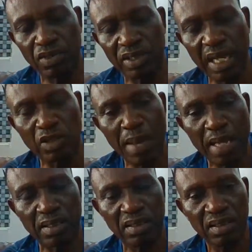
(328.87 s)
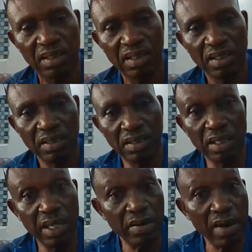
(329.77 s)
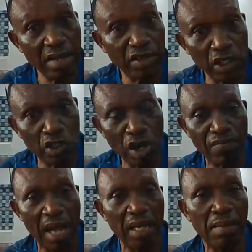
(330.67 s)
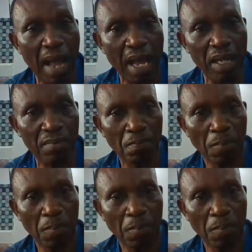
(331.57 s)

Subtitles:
statement, did you raise the issue of alibi?